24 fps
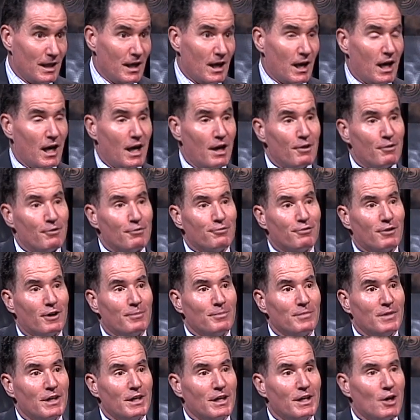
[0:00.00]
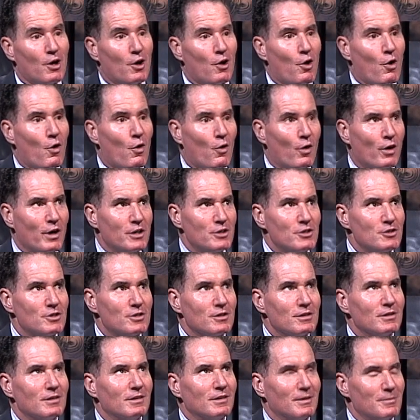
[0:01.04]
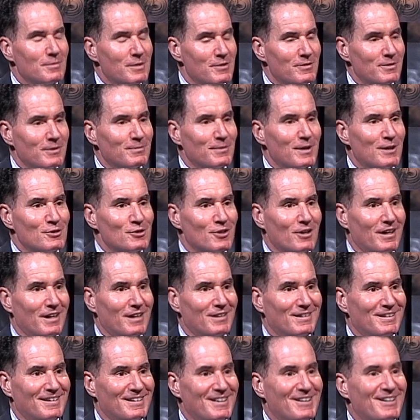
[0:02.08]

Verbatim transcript: uh, from the Orange, maybe make sure Orange I get County